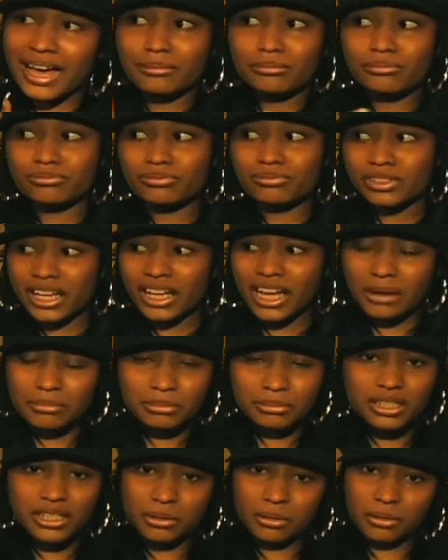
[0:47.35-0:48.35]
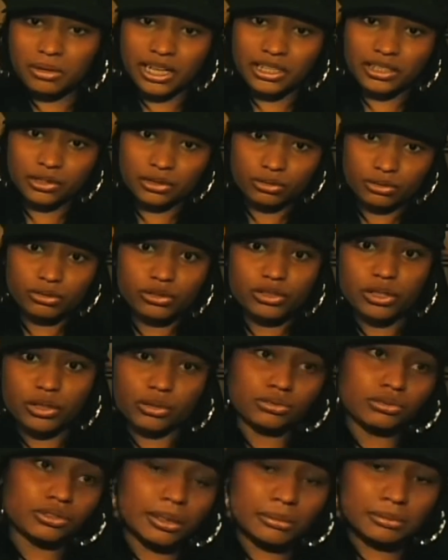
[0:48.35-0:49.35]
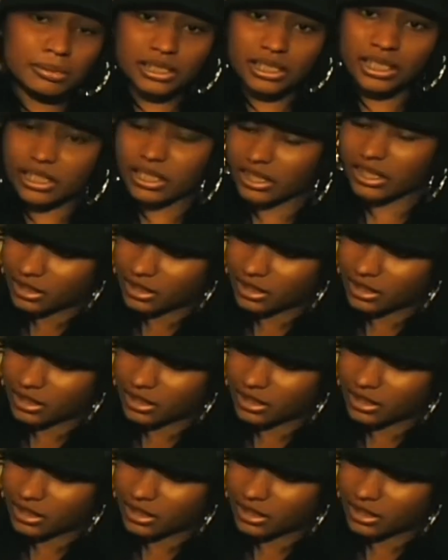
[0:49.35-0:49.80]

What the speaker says: I'm good at what I do, so you know what I'm saying?